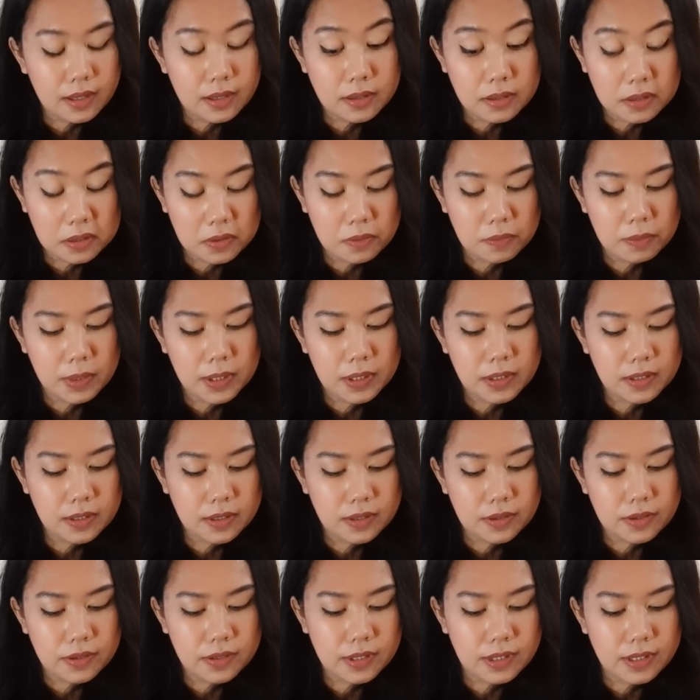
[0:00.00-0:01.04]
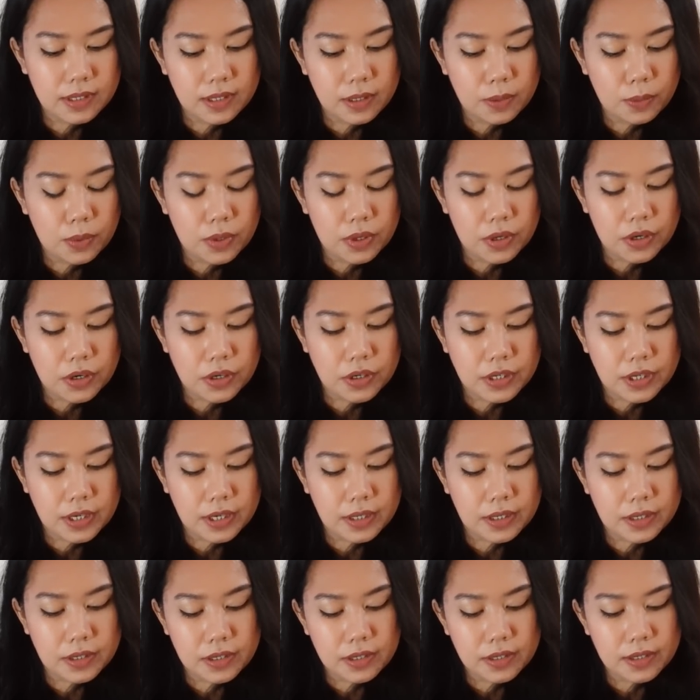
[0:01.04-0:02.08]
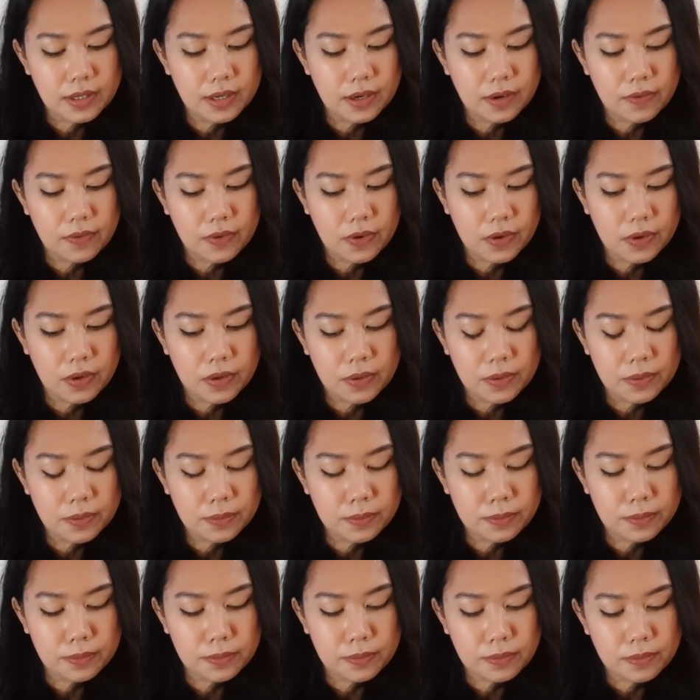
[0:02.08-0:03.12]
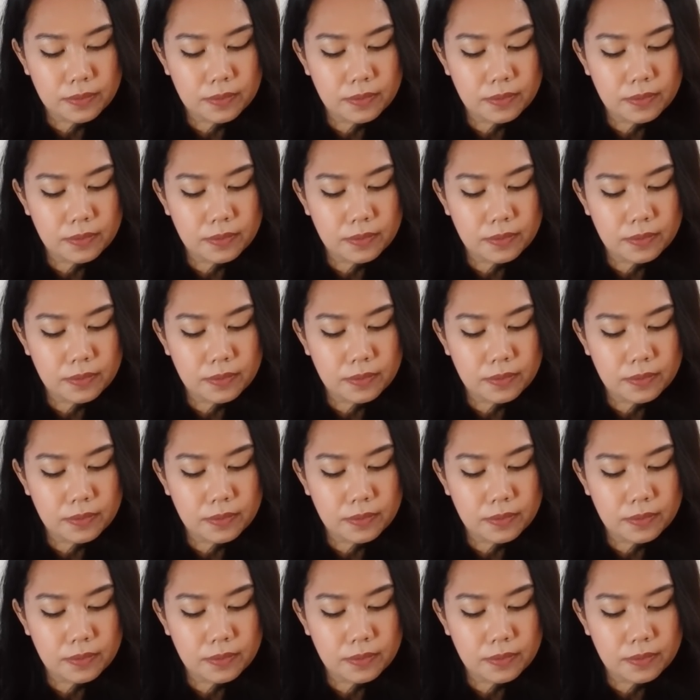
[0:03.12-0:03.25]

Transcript: Then the Ten of Pentacles. Let's see, what are your challenges here, Virgo?